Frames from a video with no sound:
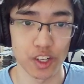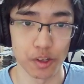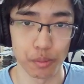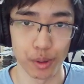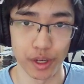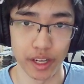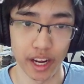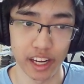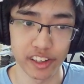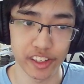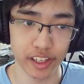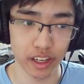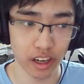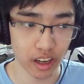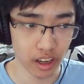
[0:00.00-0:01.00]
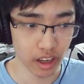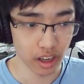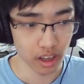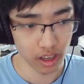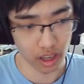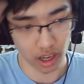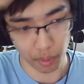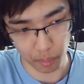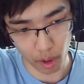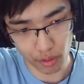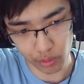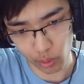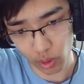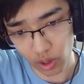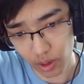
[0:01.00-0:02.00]
pretty handy.
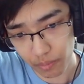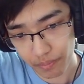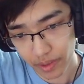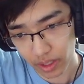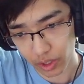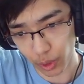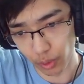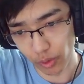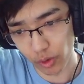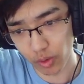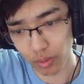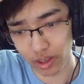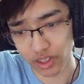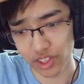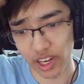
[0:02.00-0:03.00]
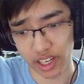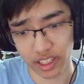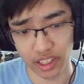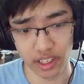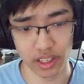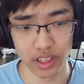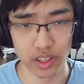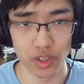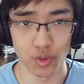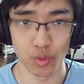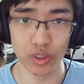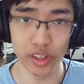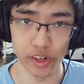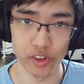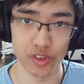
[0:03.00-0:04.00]
Overall, Guruman deck is
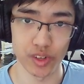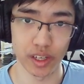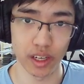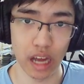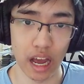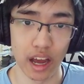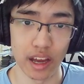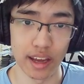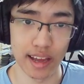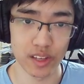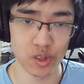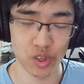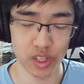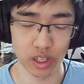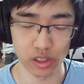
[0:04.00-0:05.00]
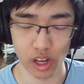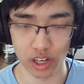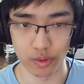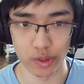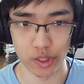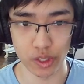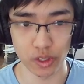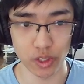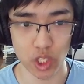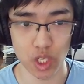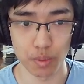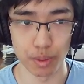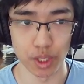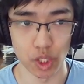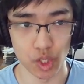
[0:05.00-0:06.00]
really interesting. I hasn't seen a lot of results,
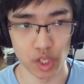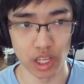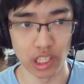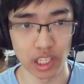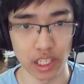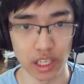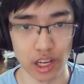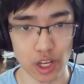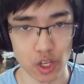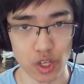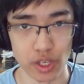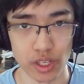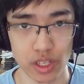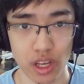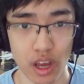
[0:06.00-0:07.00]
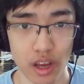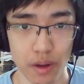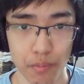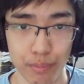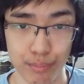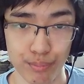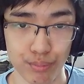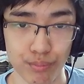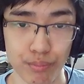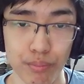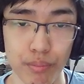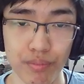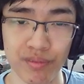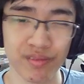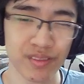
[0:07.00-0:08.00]
but the ceiling is,
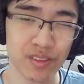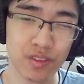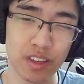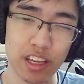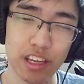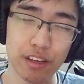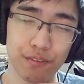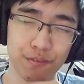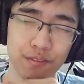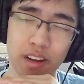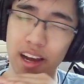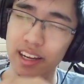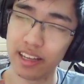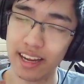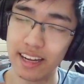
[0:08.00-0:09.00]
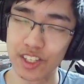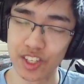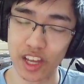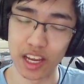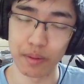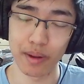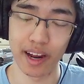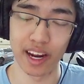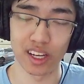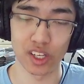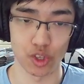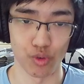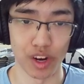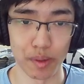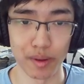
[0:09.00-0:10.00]
if not as same as
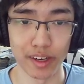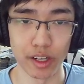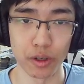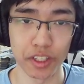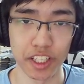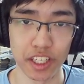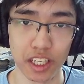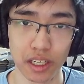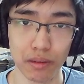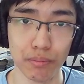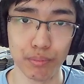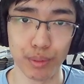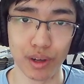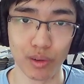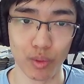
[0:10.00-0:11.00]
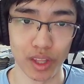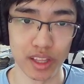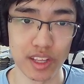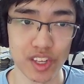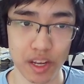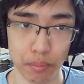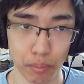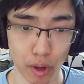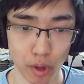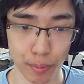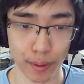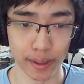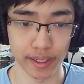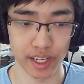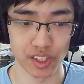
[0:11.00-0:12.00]
Draymond Nokia, but within the same
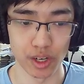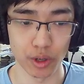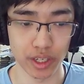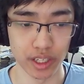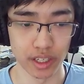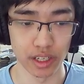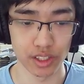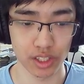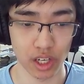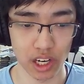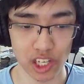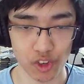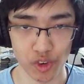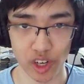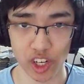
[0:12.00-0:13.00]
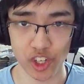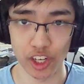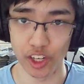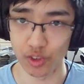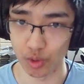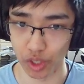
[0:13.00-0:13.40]
ballpark as Nokia's, cost reduction is really